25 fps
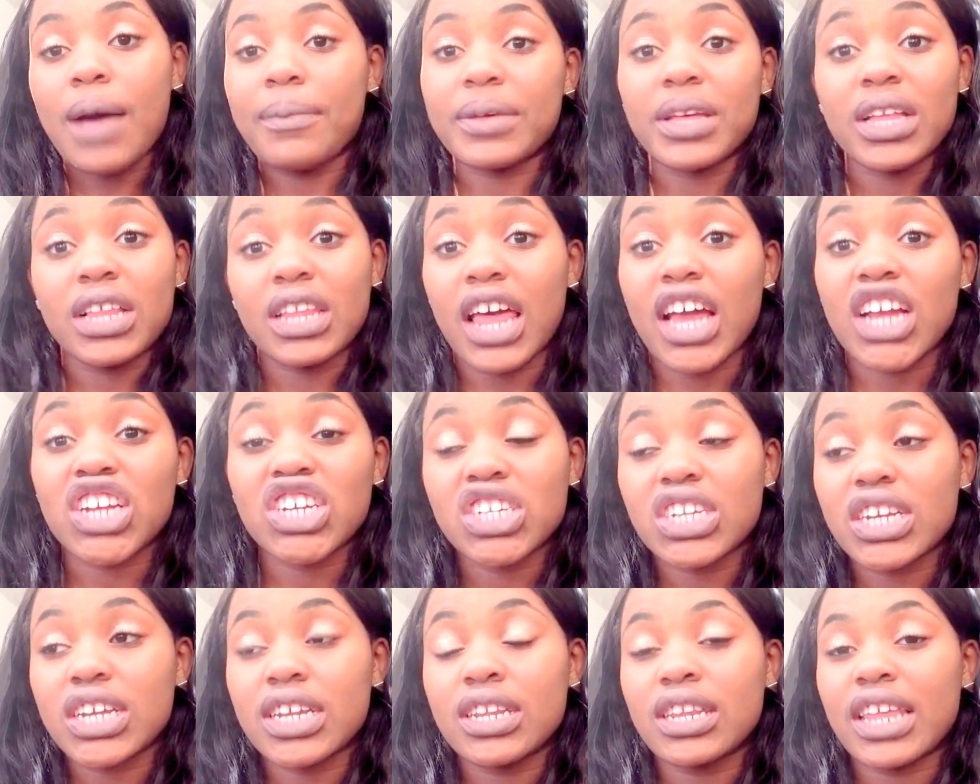
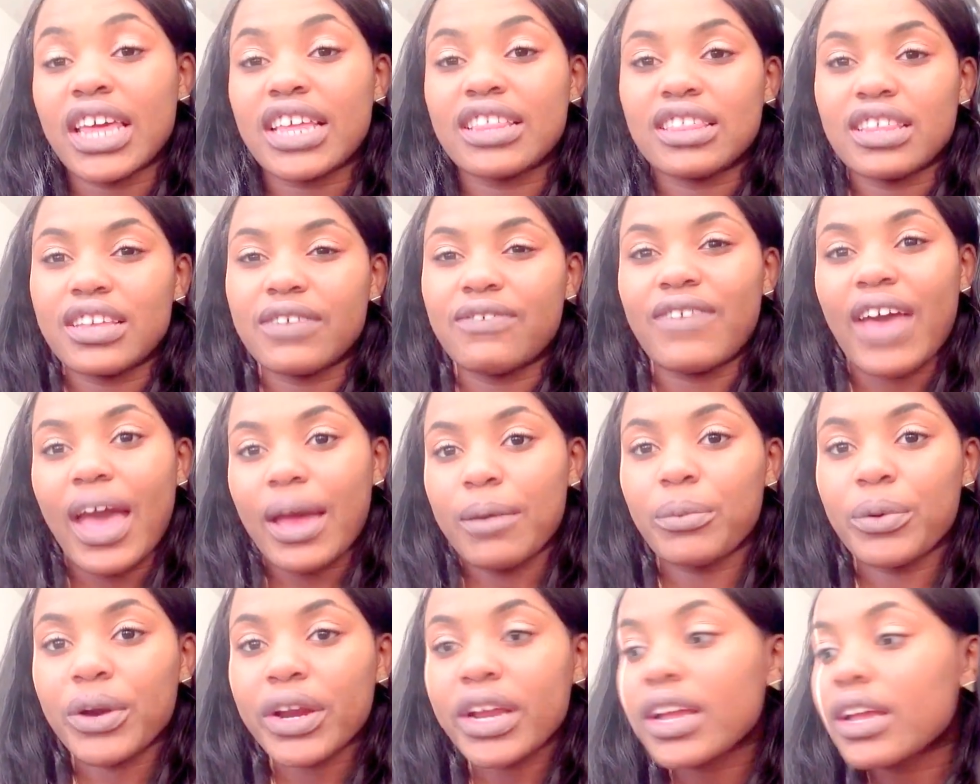collection, like the
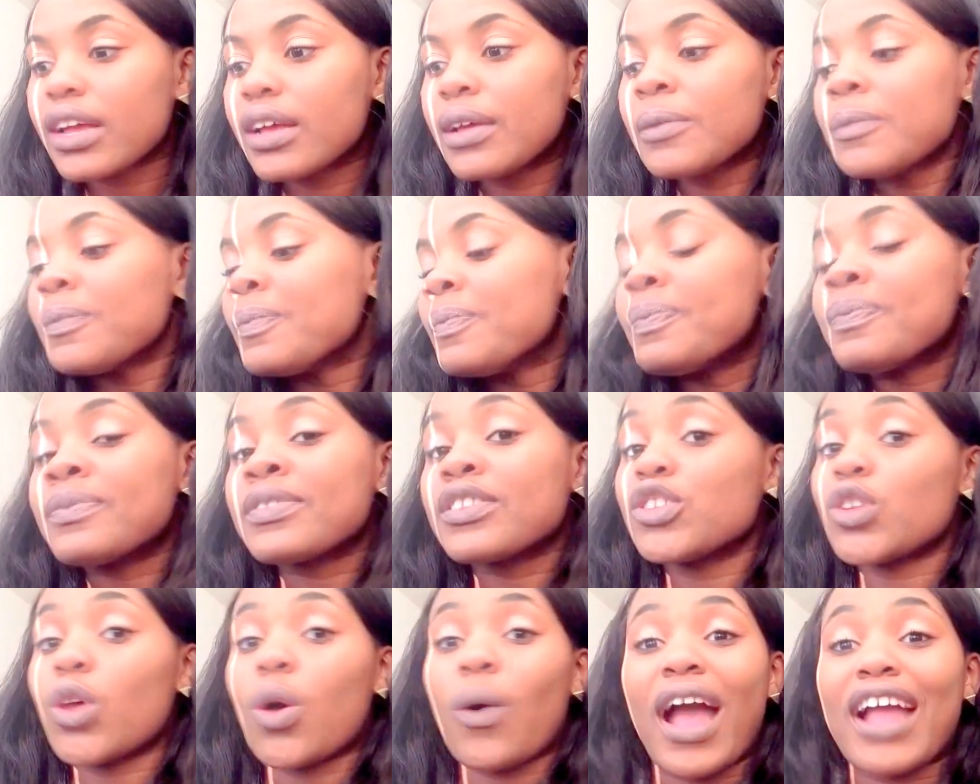fabric.
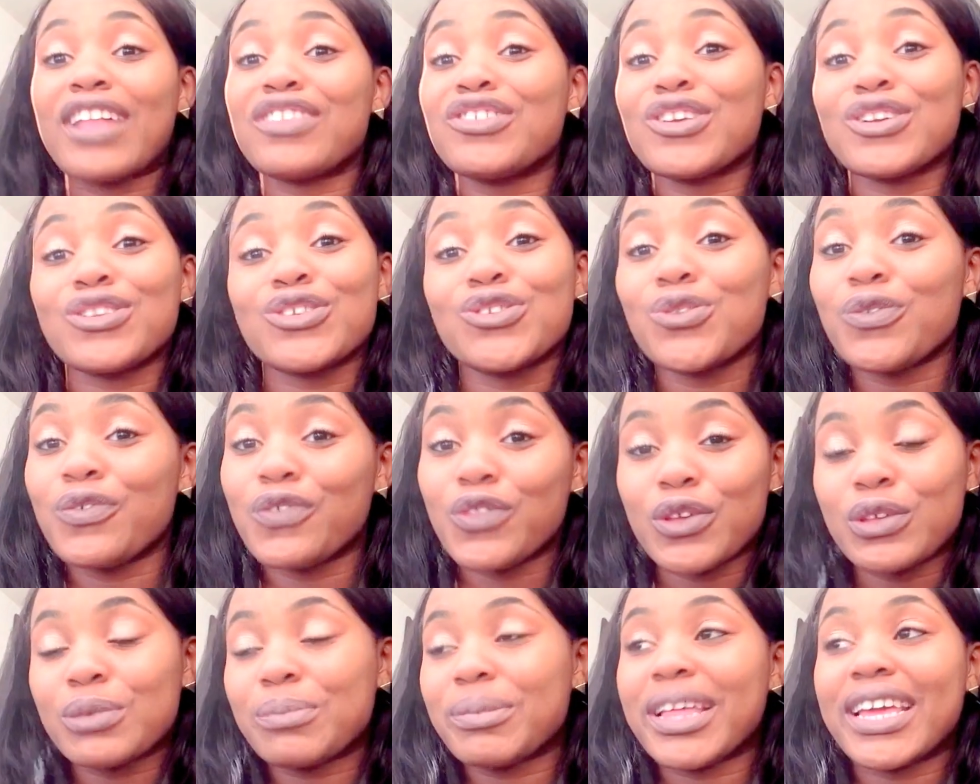So I took 2 of
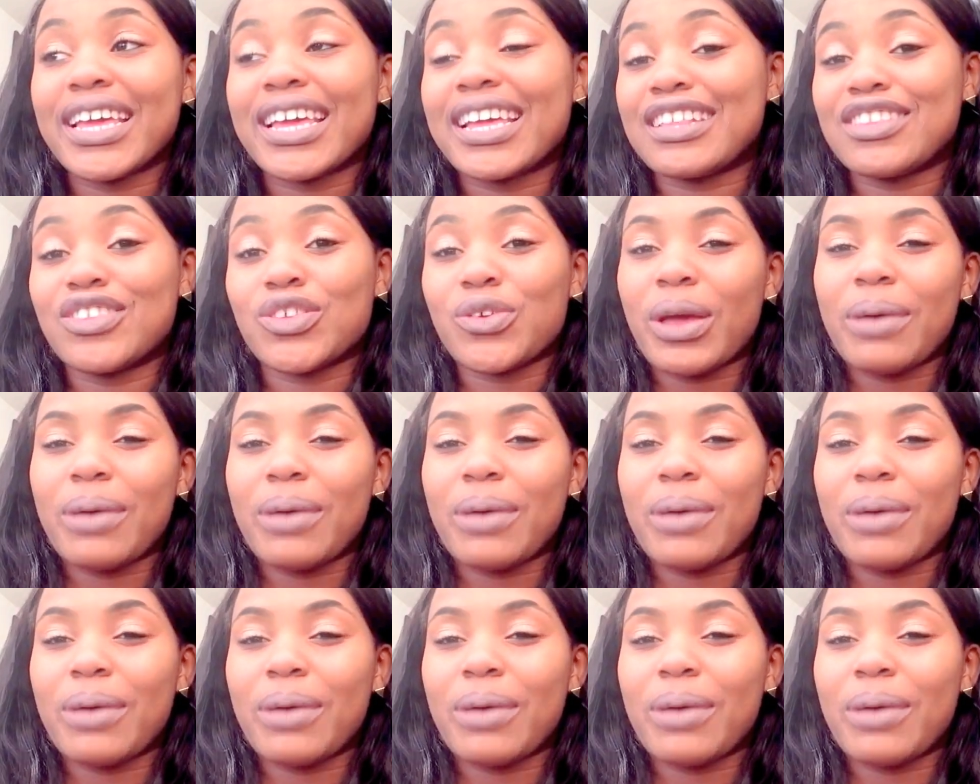those blankets,